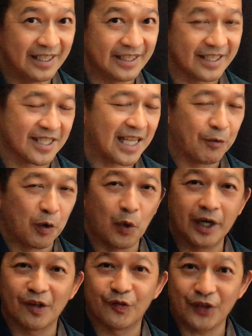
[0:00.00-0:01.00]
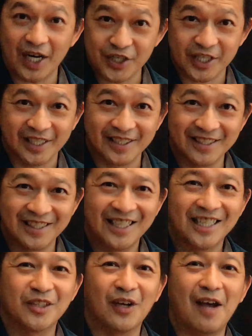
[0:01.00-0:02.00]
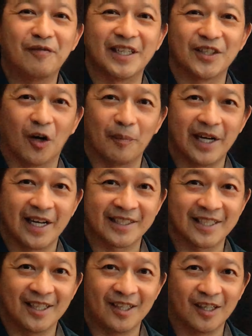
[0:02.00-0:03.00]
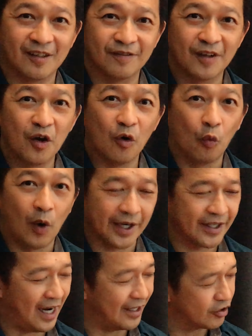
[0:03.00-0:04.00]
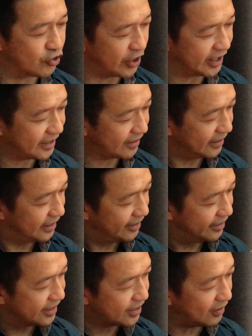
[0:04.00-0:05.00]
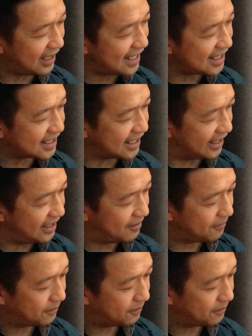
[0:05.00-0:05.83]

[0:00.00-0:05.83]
Just that we want the fraction to have denominator of 100. So let's see.